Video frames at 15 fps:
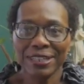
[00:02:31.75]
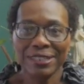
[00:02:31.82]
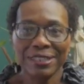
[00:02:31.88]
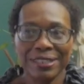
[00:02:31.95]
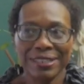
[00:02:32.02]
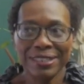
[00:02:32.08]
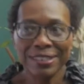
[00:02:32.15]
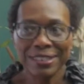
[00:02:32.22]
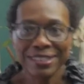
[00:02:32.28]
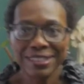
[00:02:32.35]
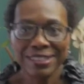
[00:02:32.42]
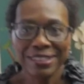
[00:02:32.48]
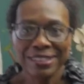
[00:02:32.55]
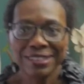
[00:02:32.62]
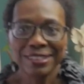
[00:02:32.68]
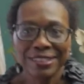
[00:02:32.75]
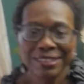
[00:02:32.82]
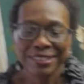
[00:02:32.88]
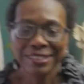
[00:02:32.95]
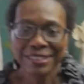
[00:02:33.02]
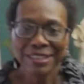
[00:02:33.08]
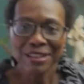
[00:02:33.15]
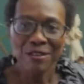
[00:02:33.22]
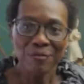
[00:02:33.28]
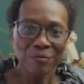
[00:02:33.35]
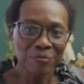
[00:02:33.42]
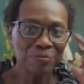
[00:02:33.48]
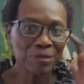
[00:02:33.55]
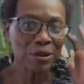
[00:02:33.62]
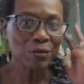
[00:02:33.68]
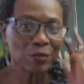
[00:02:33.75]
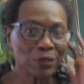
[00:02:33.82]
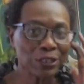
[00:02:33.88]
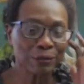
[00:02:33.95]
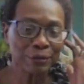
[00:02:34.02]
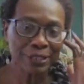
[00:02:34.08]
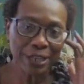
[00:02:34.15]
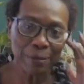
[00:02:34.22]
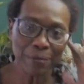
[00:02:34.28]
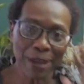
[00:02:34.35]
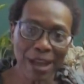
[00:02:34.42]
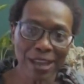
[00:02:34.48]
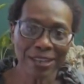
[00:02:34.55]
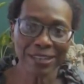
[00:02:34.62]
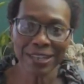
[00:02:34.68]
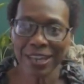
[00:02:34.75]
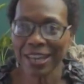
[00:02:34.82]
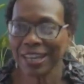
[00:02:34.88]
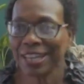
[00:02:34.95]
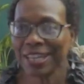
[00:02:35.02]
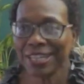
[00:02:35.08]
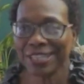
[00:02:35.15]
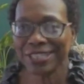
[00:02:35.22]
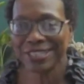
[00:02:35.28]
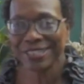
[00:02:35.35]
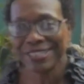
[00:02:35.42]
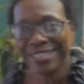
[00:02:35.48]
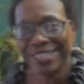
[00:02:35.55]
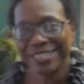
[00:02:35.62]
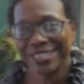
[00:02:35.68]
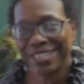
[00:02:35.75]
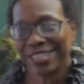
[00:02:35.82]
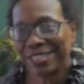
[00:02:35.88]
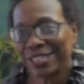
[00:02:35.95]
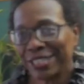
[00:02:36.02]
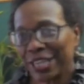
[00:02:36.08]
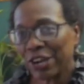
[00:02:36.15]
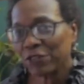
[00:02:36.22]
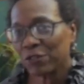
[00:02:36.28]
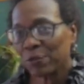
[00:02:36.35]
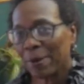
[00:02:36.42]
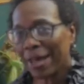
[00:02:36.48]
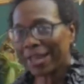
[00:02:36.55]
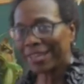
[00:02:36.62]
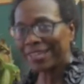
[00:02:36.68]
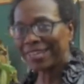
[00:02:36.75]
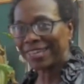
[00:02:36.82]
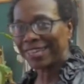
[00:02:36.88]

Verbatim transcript: Anything. Merry Christmas. Merry Christmas. Happy holidays. Yep. Good to see everybody.